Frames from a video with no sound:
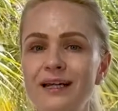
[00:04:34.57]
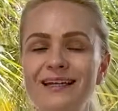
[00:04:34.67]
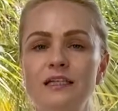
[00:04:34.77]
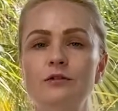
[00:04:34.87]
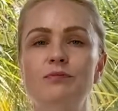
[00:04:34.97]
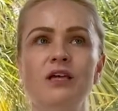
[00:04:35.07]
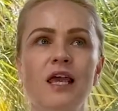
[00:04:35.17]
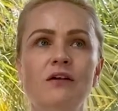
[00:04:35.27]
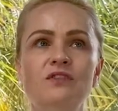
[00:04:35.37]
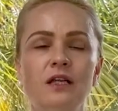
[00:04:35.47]
and it
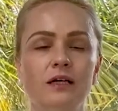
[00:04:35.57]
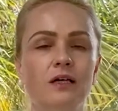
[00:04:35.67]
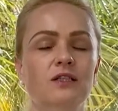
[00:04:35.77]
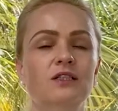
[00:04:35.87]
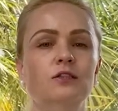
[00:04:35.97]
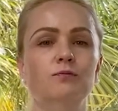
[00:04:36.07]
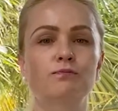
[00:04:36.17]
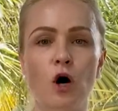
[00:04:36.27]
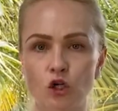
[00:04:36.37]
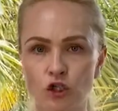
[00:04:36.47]
behaves like a
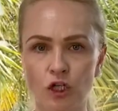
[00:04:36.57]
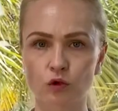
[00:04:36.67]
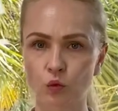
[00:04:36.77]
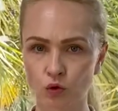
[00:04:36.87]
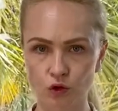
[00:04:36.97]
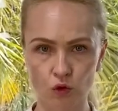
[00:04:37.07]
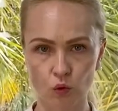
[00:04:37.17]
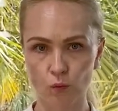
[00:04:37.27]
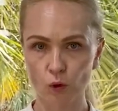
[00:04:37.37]
sponge that wants to